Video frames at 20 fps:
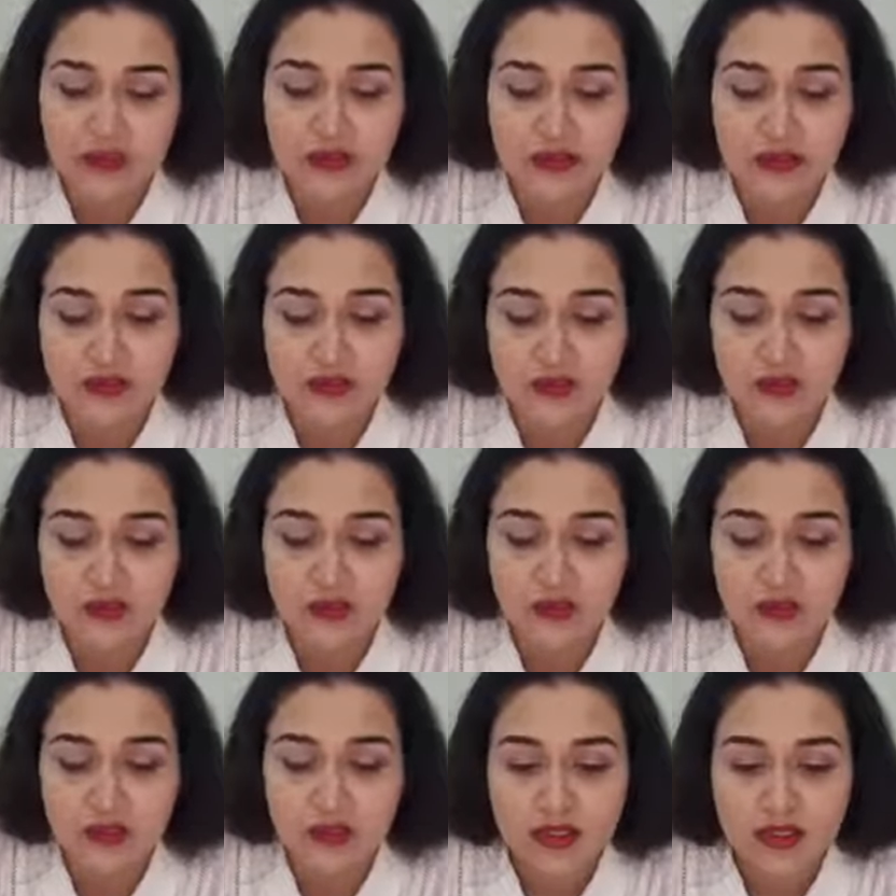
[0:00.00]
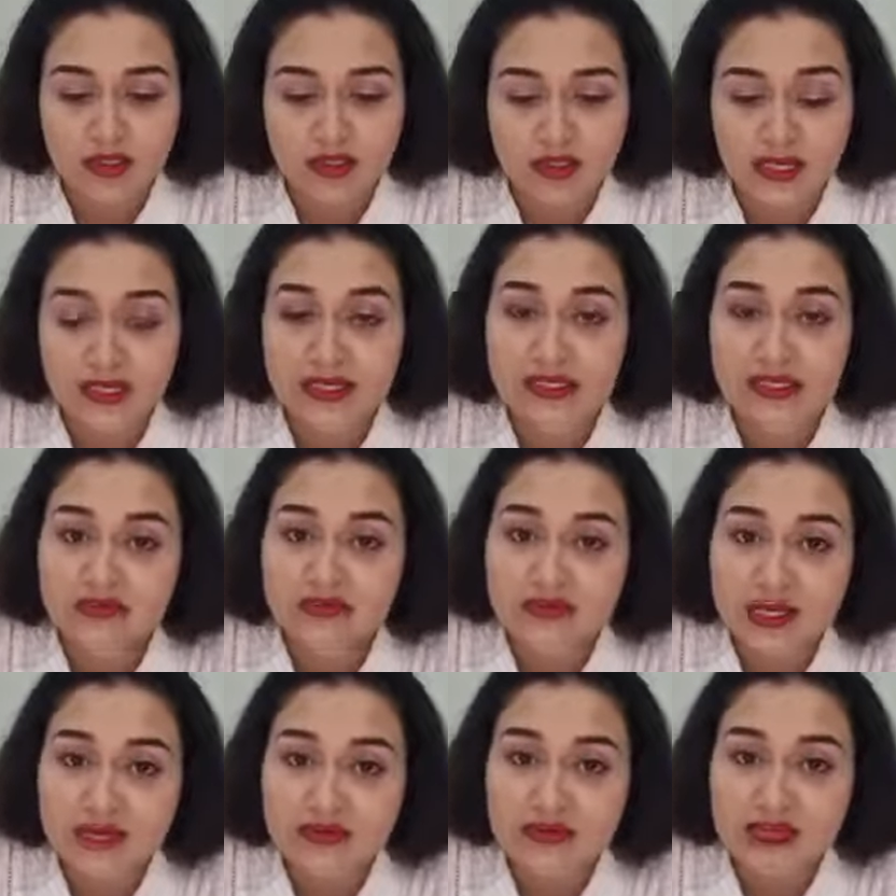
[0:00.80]
So that is
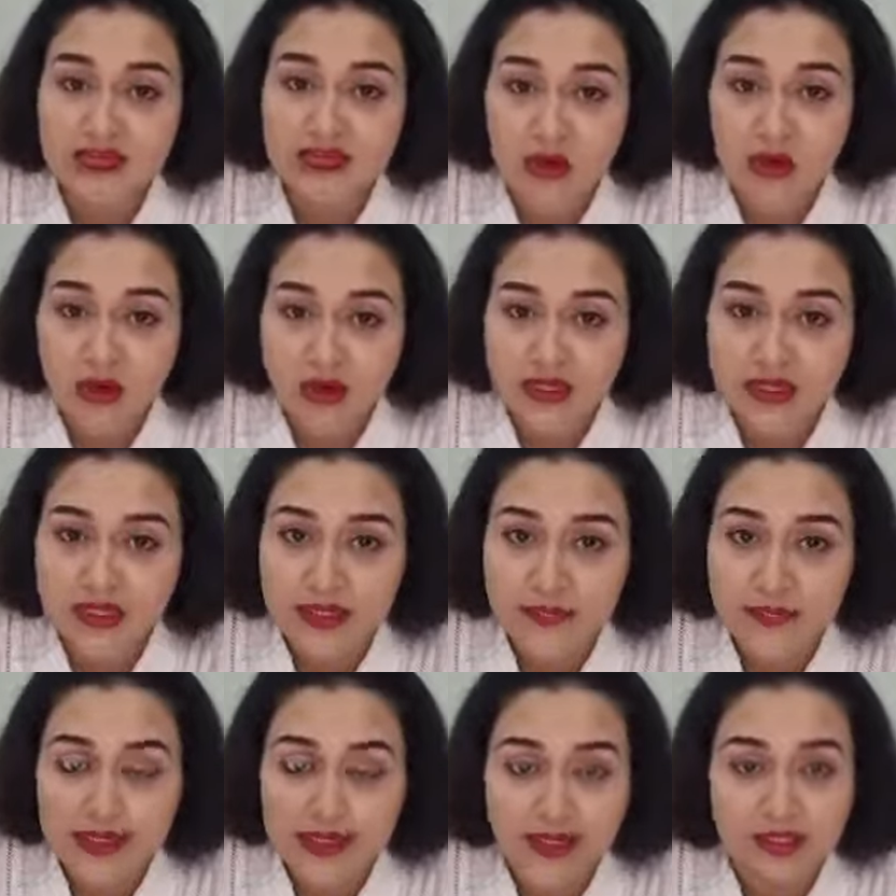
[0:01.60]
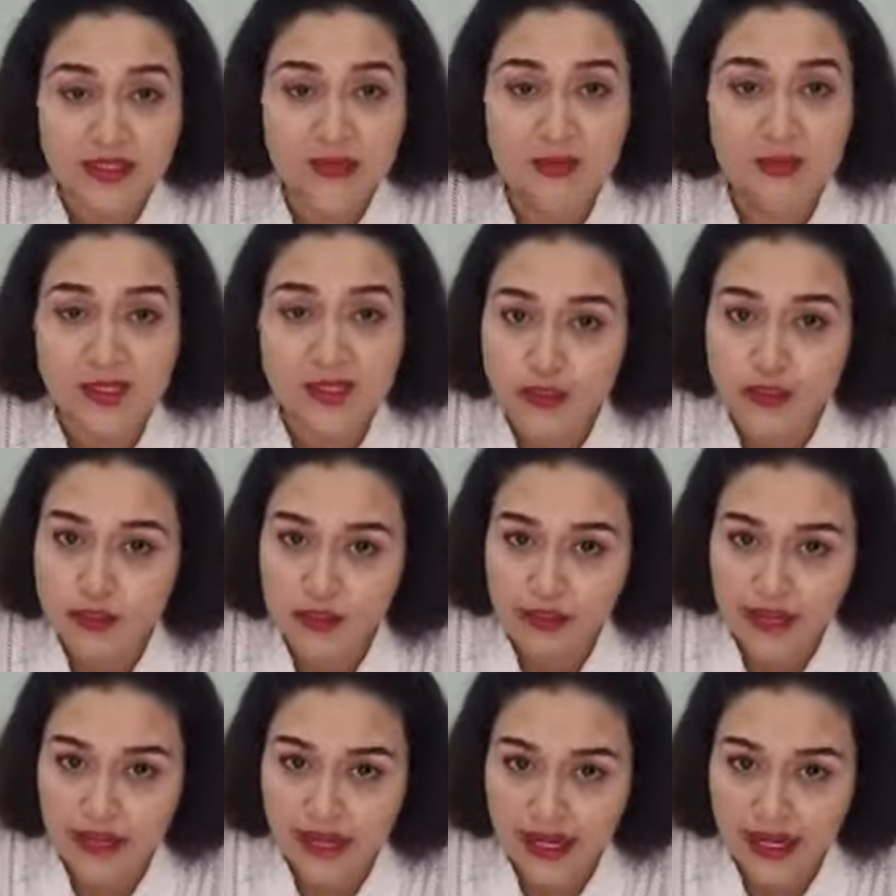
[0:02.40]
when we call them as
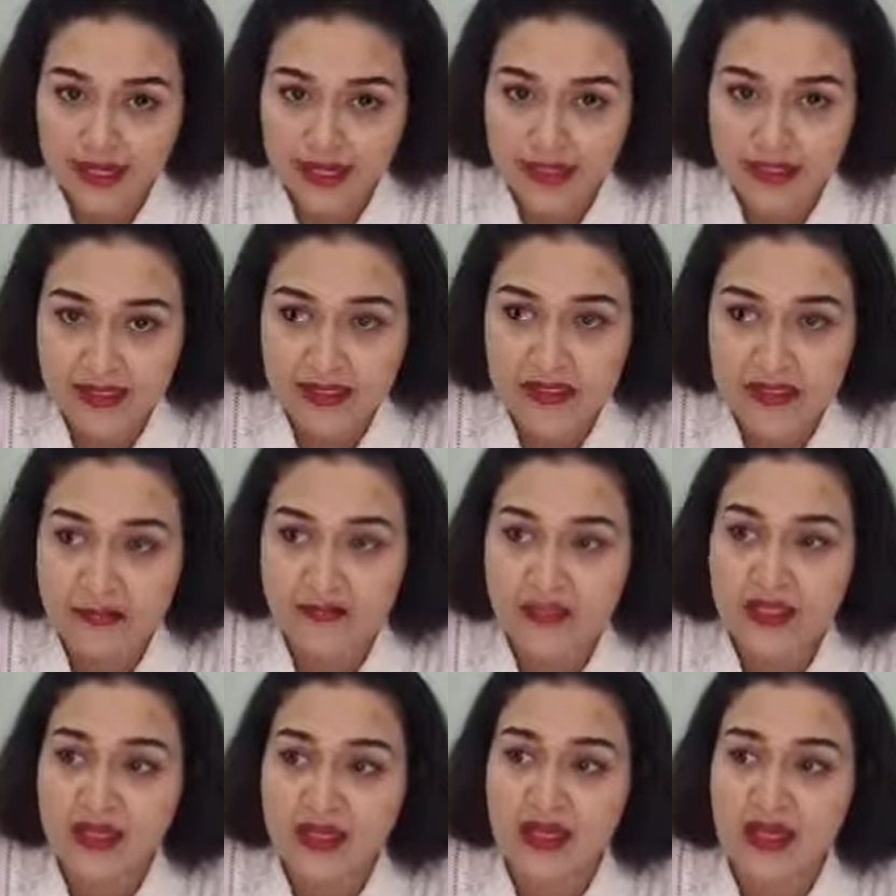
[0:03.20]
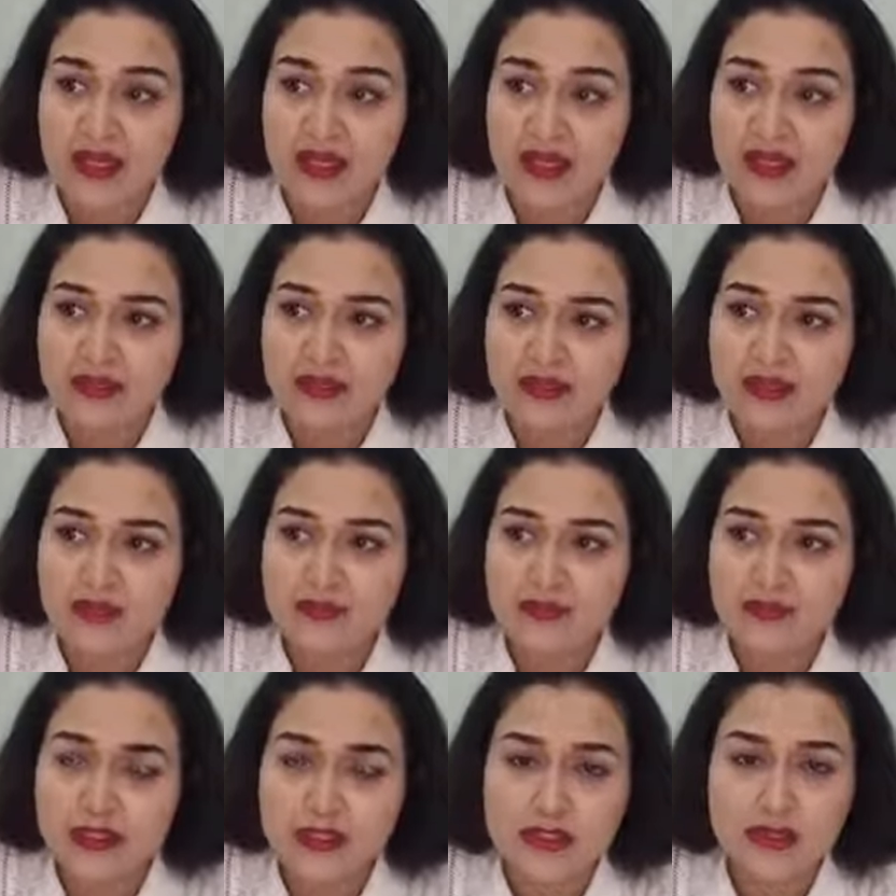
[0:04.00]
pustular acne, and these
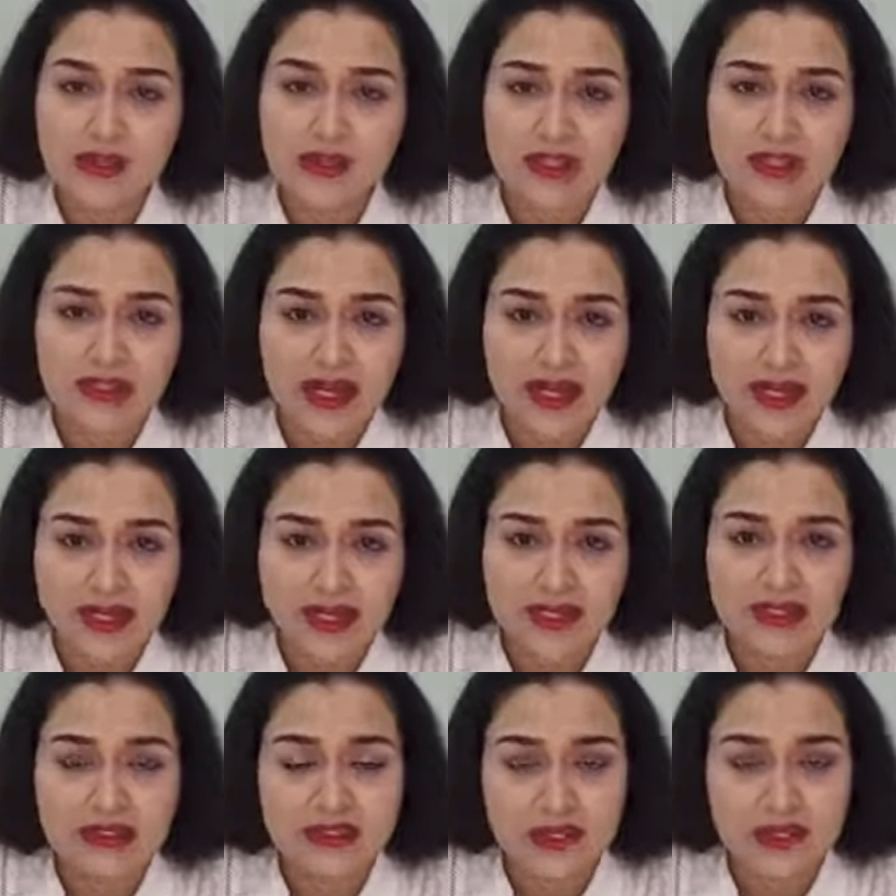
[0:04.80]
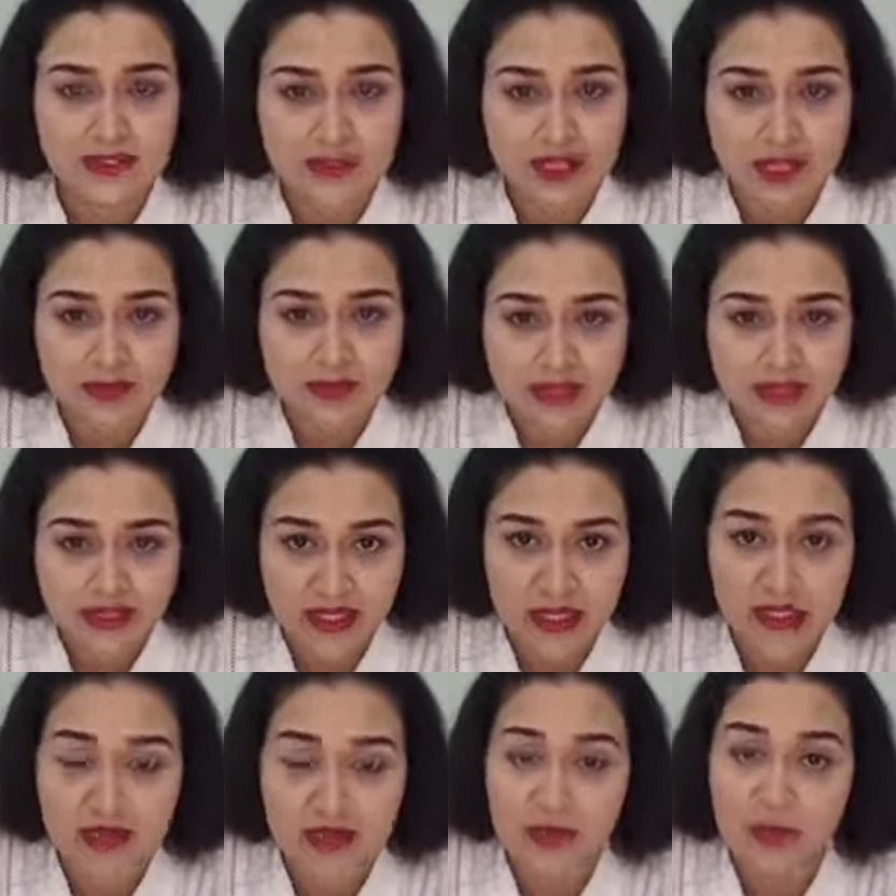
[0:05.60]
pustular acne sometimes they
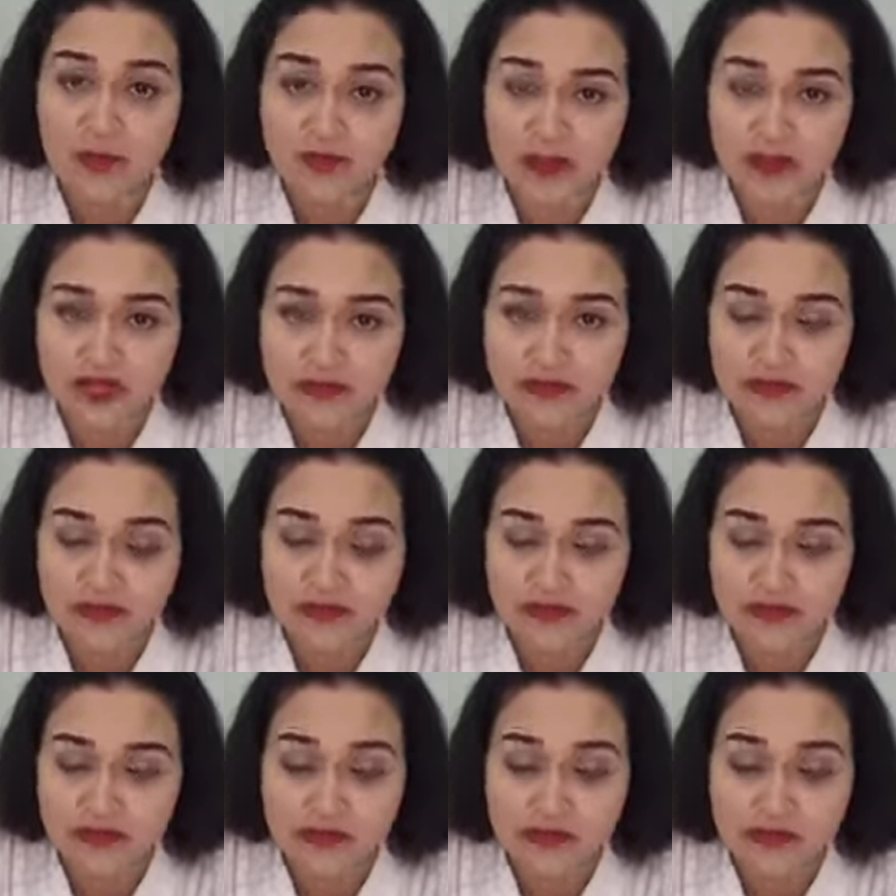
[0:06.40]
are painful.